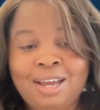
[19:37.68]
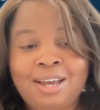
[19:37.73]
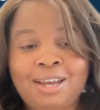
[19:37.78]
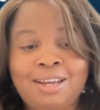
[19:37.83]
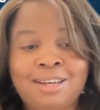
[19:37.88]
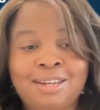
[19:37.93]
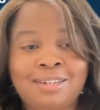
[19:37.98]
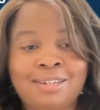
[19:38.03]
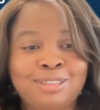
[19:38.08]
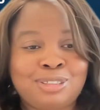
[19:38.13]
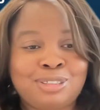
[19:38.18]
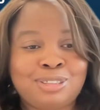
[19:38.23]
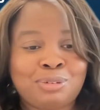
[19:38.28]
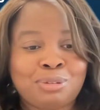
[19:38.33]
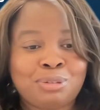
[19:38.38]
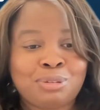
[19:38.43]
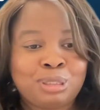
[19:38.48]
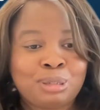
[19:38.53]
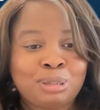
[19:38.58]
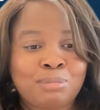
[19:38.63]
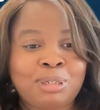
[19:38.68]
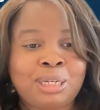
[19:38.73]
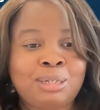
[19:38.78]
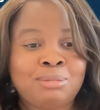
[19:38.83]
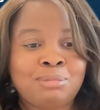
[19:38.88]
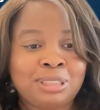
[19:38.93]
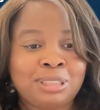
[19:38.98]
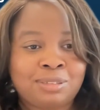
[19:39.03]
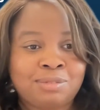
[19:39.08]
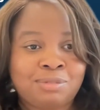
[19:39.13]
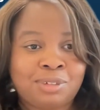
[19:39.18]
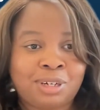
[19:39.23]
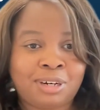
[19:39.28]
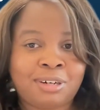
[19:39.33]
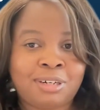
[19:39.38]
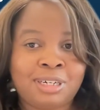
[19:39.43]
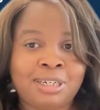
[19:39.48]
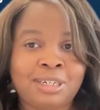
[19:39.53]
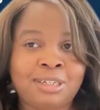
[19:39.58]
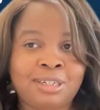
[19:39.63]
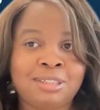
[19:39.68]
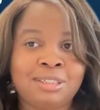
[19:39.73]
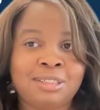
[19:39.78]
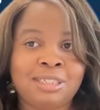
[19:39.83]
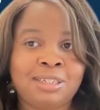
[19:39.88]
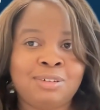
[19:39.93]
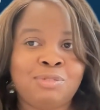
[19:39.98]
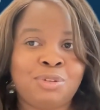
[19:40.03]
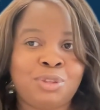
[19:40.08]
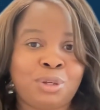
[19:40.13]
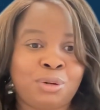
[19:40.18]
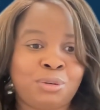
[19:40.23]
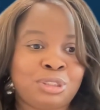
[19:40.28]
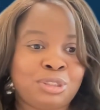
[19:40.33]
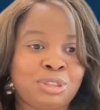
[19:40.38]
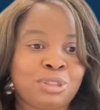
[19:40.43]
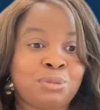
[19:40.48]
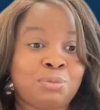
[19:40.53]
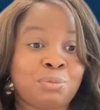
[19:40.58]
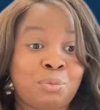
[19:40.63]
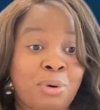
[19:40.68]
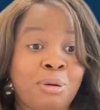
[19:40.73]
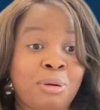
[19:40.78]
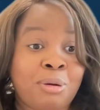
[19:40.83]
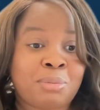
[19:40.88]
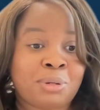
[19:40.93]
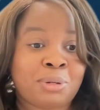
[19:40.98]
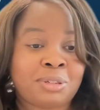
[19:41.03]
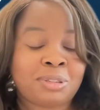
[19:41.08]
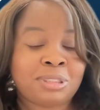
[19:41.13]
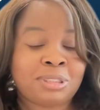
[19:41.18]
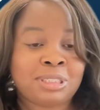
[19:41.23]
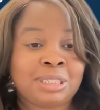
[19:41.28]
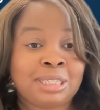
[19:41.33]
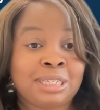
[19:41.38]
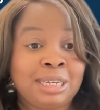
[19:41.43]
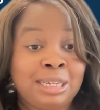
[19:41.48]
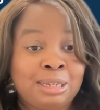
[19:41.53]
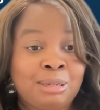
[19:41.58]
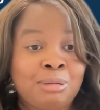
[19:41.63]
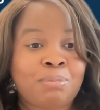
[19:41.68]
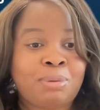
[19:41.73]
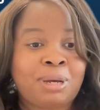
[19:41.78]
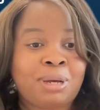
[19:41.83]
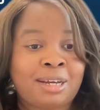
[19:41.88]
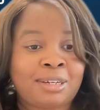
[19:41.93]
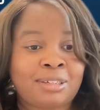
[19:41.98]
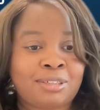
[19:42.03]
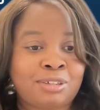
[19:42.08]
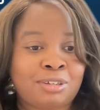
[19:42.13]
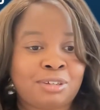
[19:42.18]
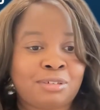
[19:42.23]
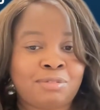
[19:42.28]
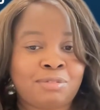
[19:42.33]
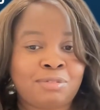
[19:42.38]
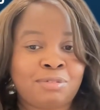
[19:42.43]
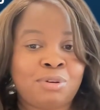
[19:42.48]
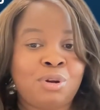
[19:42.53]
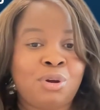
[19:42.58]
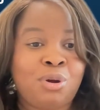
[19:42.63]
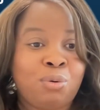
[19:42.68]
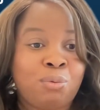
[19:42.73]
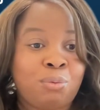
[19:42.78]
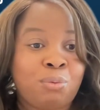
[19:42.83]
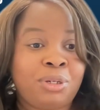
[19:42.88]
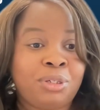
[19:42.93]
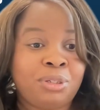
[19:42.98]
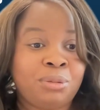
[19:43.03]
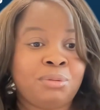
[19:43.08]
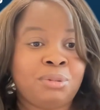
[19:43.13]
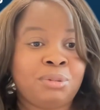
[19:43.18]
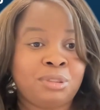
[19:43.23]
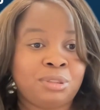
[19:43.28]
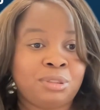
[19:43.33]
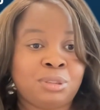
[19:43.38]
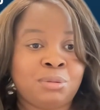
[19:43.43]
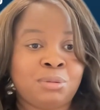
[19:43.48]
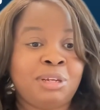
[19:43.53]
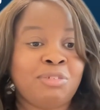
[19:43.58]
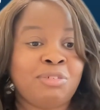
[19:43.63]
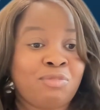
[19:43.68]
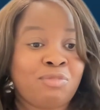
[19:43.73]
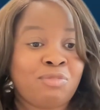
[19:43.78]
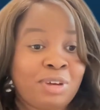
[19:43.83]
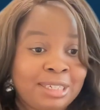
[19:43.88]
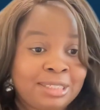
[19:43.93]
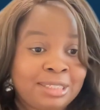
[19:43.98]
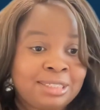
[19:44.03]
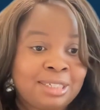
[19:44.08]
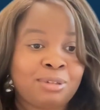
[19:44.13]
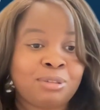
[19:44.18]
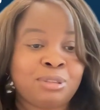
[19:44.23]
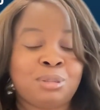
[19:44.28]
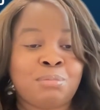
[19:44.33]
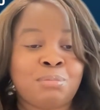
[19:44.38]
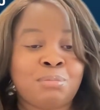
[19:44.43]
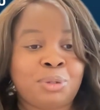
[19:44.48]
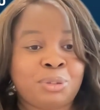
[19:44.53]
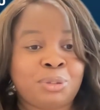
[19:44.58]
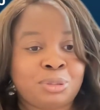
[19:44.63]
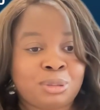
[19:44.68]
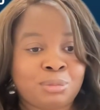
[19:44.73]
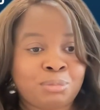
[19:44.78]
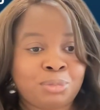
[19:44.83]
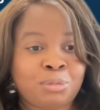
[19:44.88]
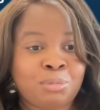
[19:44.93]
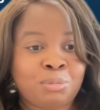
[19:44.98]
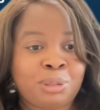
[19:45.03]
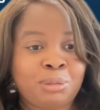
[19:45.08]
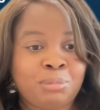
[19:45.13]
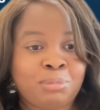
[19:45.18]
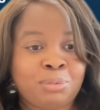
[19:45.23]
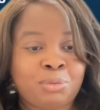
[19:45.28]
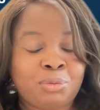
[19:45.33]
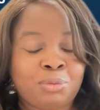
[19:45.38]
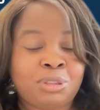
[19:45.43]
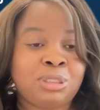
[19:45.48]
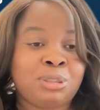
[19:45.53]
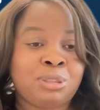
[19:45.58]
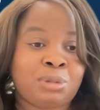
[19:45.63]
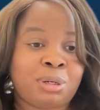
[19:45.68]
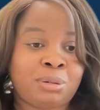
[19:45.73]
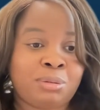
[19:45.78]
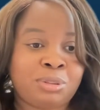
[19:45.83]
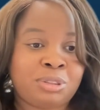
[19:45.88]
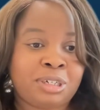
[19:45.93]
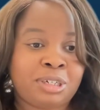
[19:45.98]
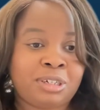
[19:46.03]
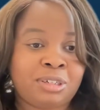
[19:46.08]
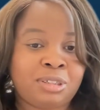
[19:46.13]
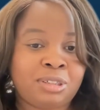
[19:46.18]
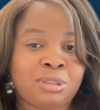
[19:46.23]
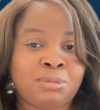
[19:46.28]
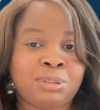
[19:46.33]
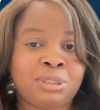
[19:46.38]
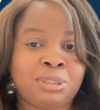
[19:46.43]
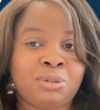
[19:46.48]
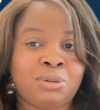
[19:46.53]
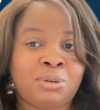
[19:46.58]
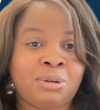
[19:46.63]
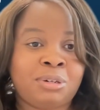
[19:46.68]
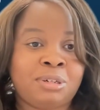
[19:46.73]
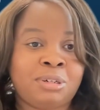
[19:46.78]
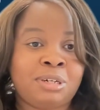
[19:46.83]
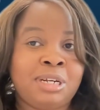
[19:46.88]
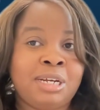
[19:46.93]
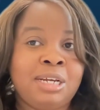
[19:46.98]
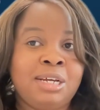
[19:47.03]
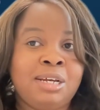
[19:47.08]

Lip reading: And so sometimes it's even though it's just one person, the impact of what you are doing fans out to multiple people, which is why we try not to ignore